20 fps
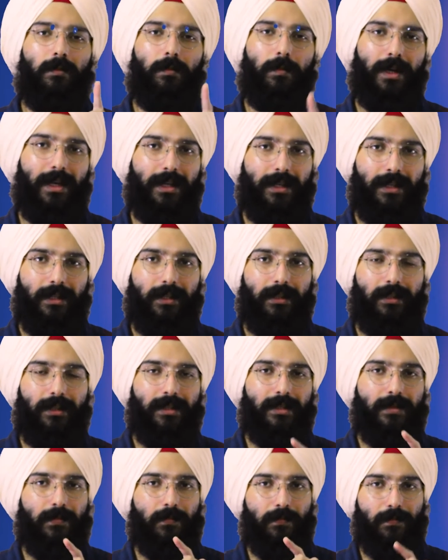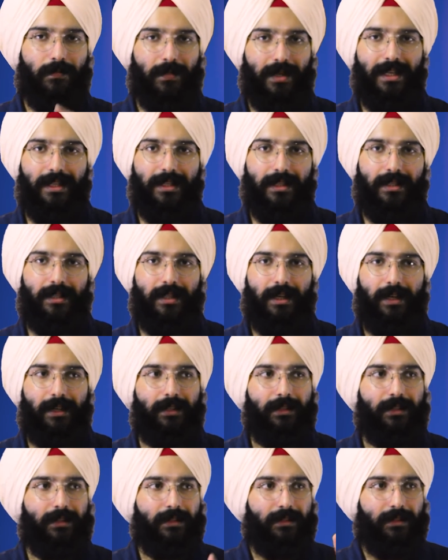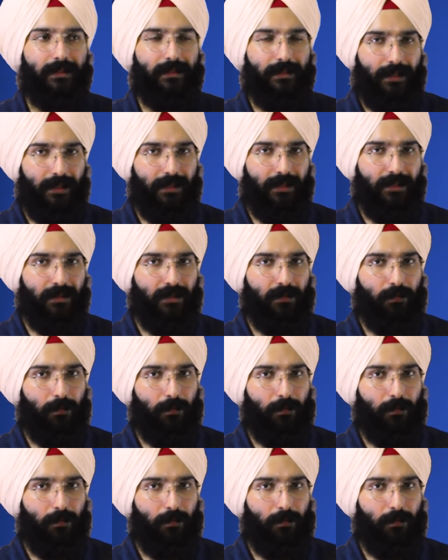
but this means that the sun's